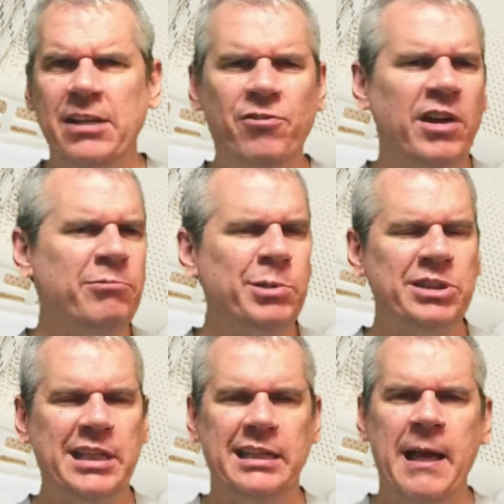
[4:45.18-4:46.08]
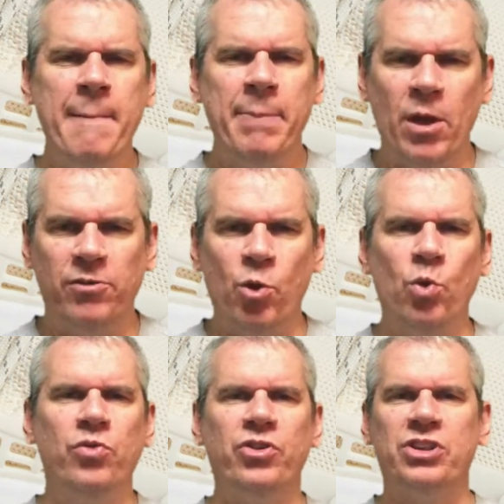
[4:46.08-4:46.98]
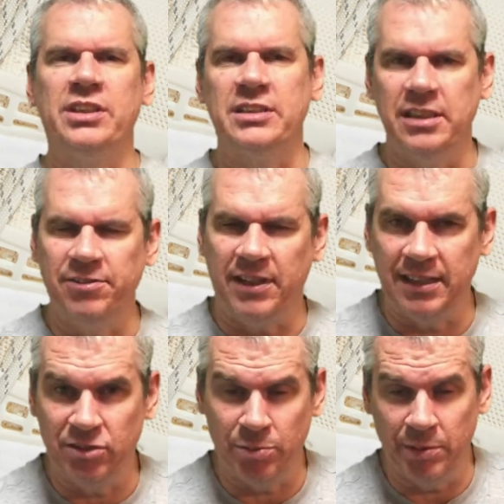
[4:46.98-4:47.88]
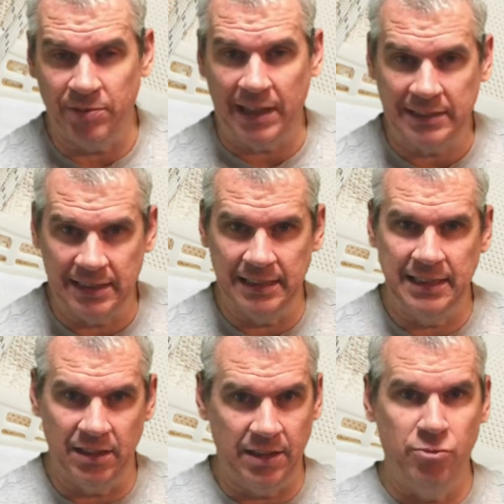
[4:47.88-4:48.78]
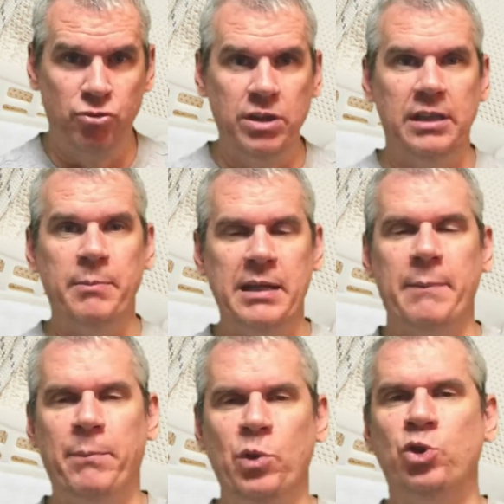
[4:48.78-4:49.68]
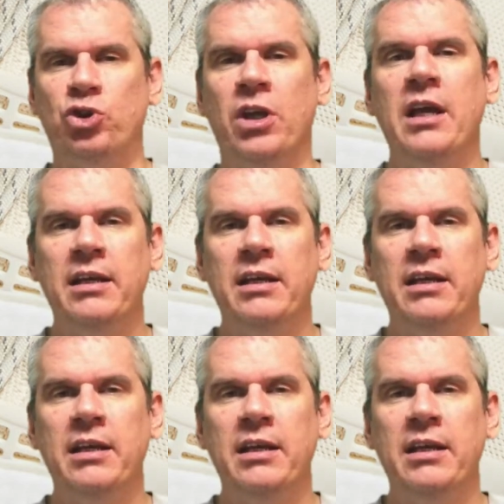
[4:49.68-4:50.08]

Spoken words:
85% of over 65s have been vaccinated here, and they've really made a push